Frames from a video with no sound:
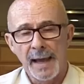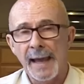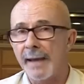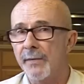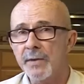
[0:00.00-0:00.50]

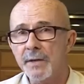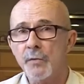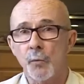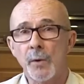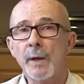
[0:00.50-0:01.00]
and this
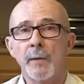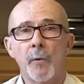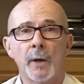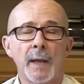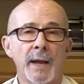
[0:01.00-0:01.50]
is really
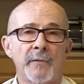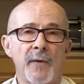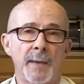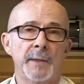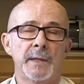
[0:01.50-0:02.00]
where a lot of
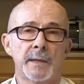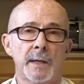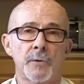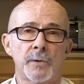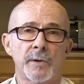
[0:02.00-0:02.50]
family
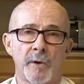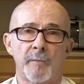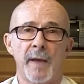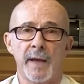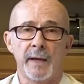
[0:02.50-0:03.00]
decisions are
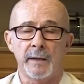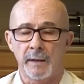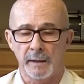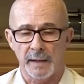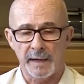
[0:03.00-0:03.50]
made.
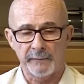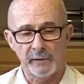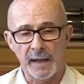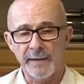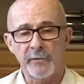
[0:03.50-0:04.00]
A lot of
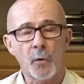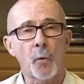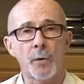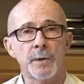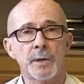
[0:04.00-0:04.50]
life
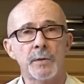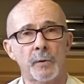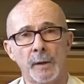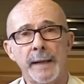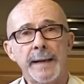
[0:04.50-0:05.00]
courses
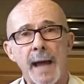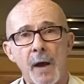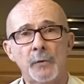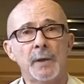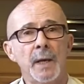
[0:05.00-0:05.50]
are laid
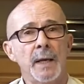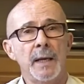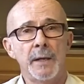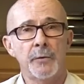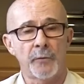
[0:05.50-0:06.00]
out,
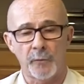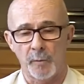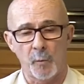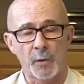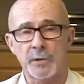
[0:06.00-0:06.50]
either
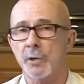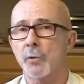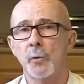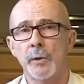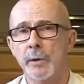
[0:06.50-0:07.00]
from what
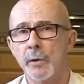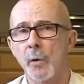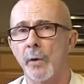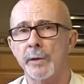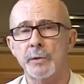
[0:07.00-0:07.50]
school you're
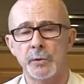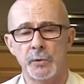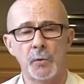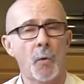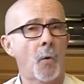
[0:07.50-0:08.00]
going
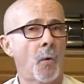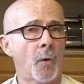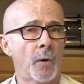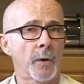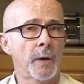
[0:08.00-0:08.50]
to
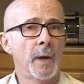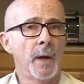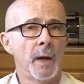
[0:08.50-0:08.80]
or